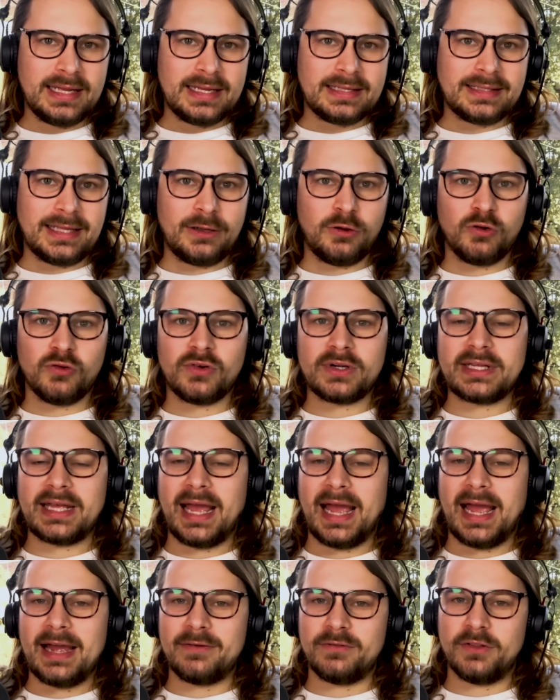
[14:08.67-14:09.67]
They already
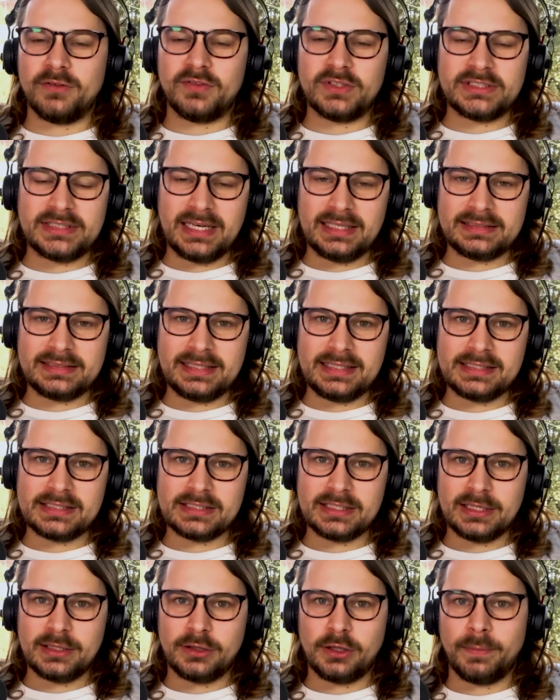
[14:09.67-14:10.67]
have the
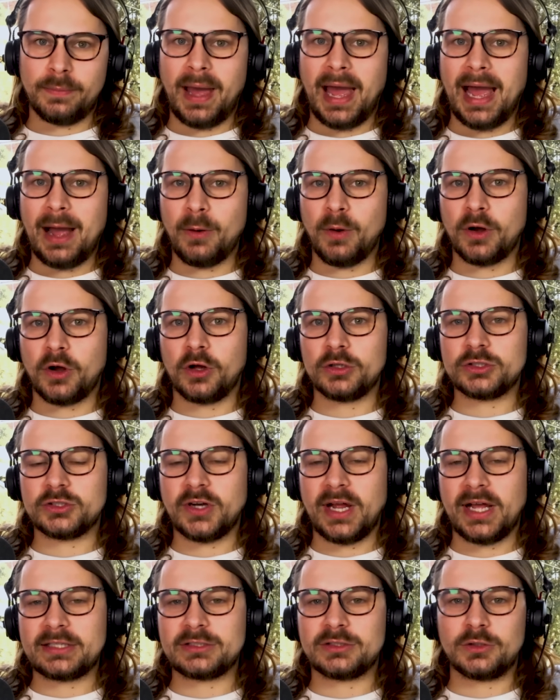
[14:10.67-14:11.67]
facilities, the power
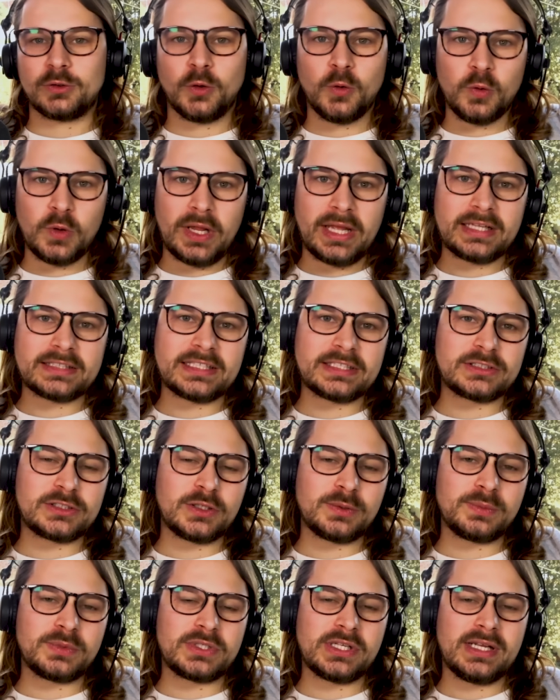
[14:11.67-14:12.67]
contracts, the cooling
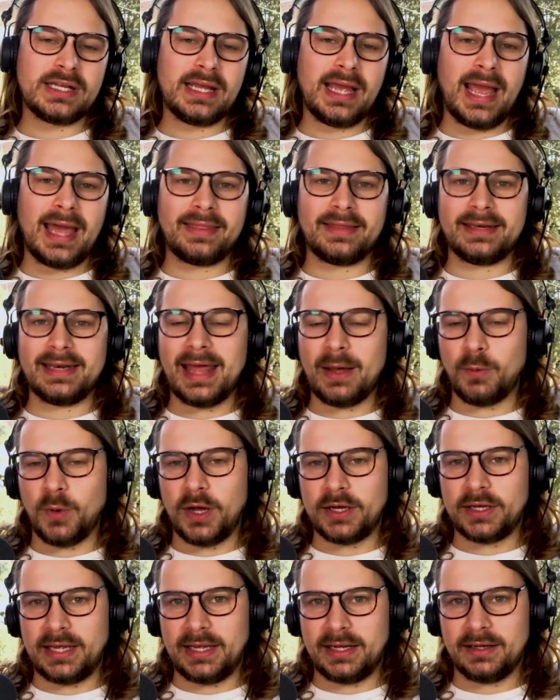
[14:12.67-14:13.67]
systems, and the
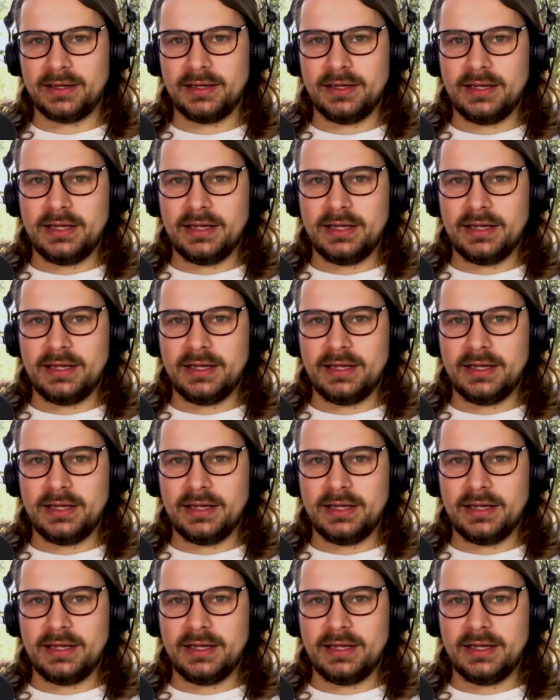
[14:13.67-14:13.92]
networking.